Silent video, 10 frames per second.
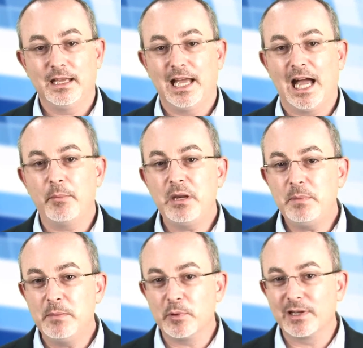How many
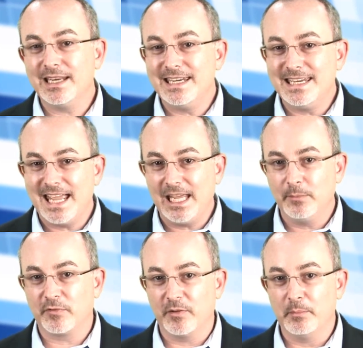people can
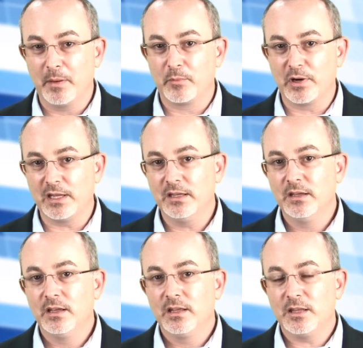name from memory
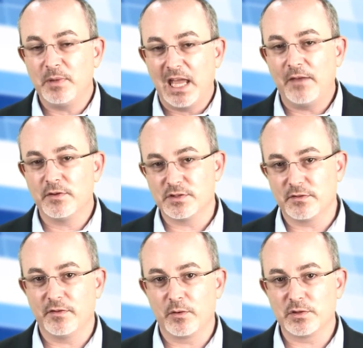the behaviors
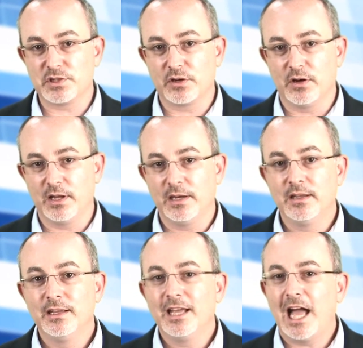you're focusing on?
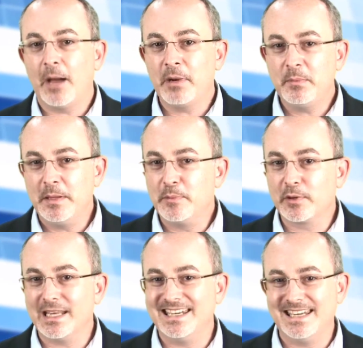How many people
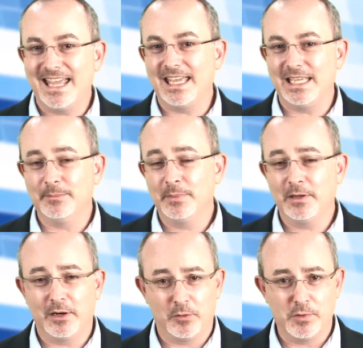can name
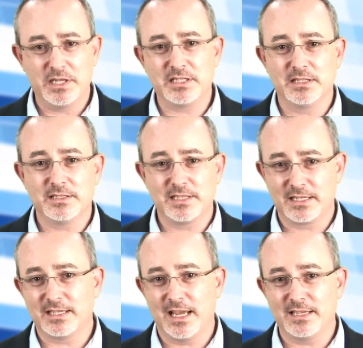a recent
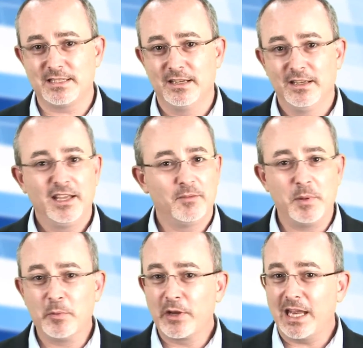success? If
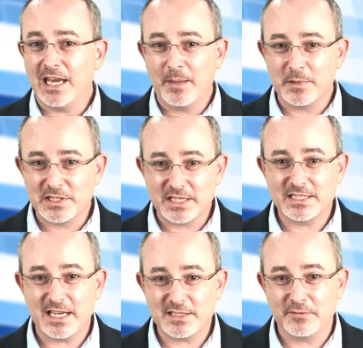people can't name a
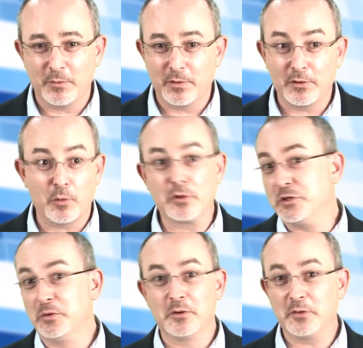success for it, or
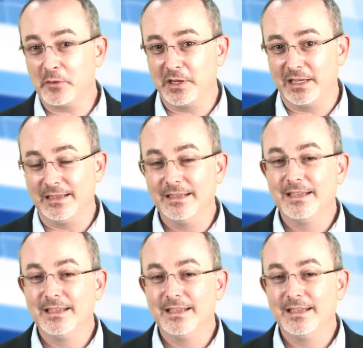2 or 3,